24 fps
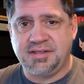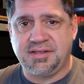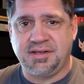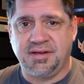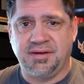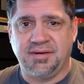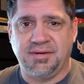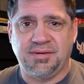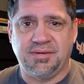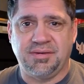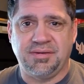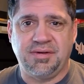
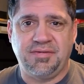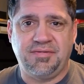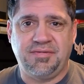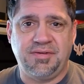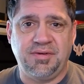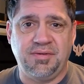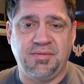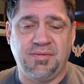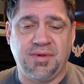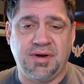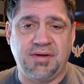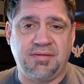So
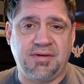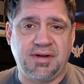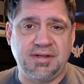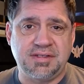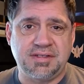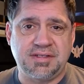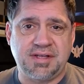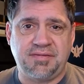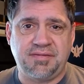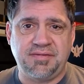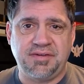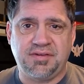if you want to
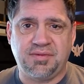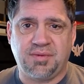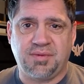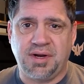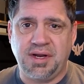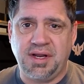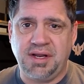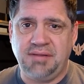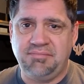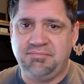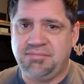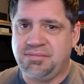run
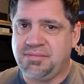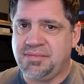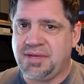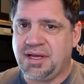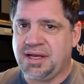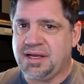720,